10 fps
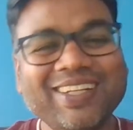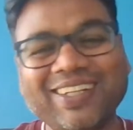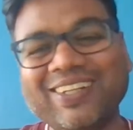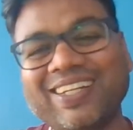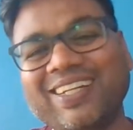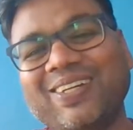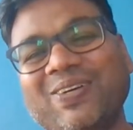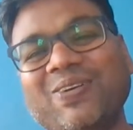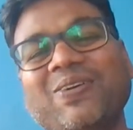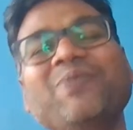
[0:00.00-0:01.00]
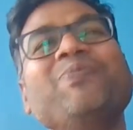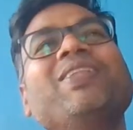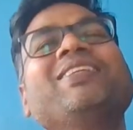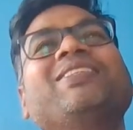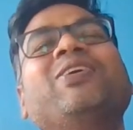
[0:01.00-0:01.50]
Okay,
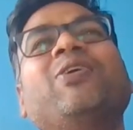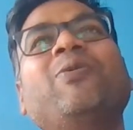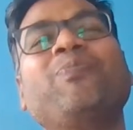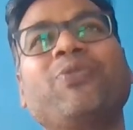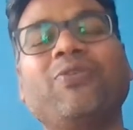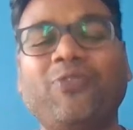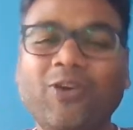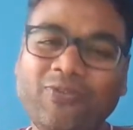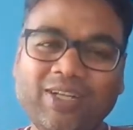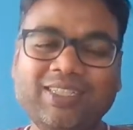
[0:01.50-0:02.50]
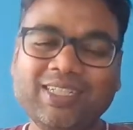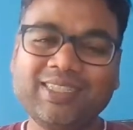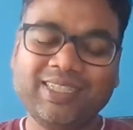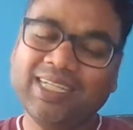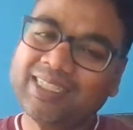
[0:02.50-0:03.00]
so for freshers,
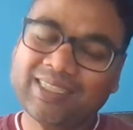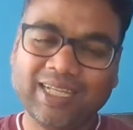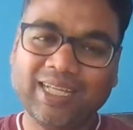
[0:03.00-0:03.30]
yes,